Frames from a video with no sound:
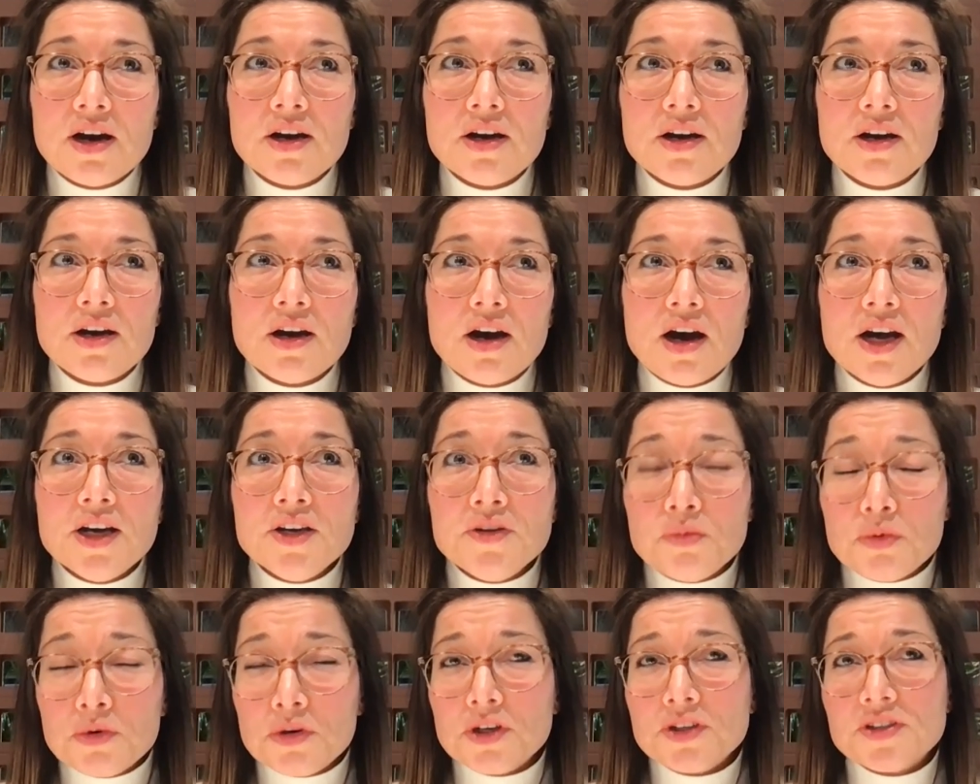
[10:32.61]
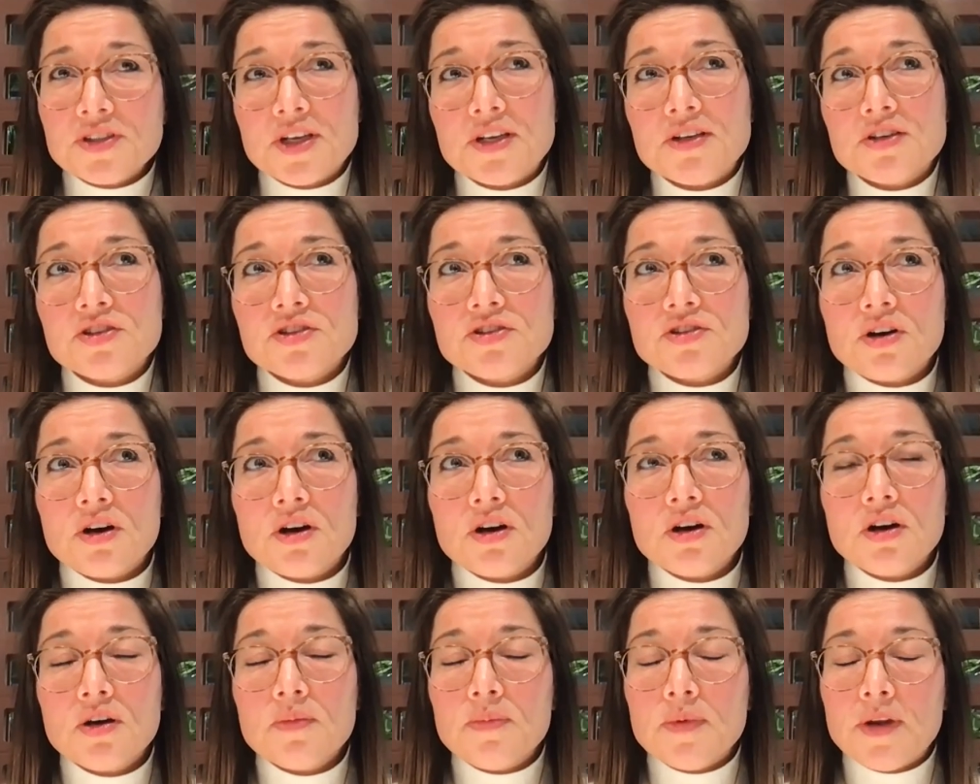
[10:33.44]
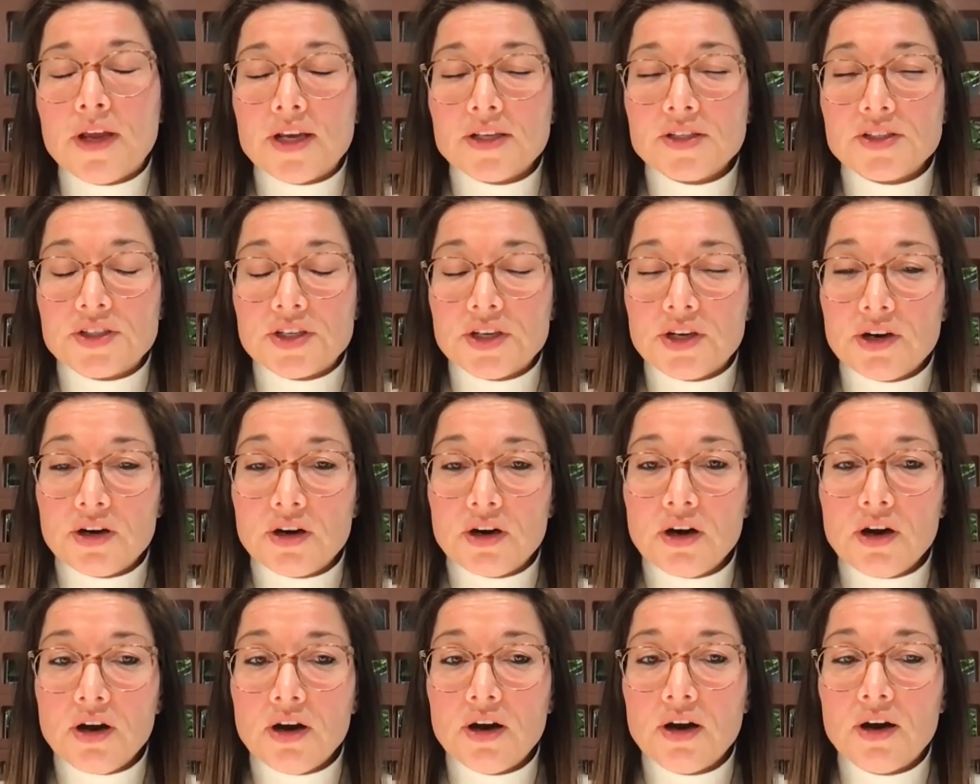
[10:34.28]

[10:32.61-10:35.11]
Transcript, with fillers: Uh, I worked at a startup last year.